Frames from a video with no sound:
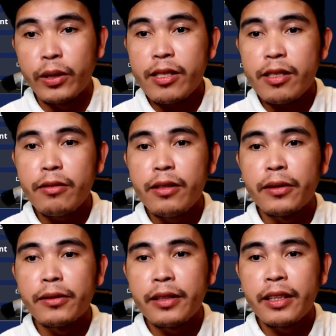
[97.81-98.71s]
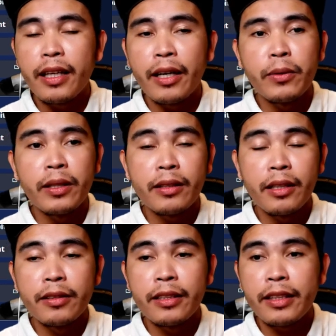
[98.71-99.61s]
Once you download it, I will
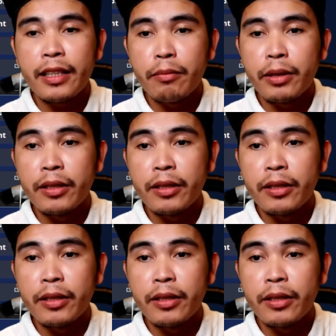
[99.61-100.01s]
not download it again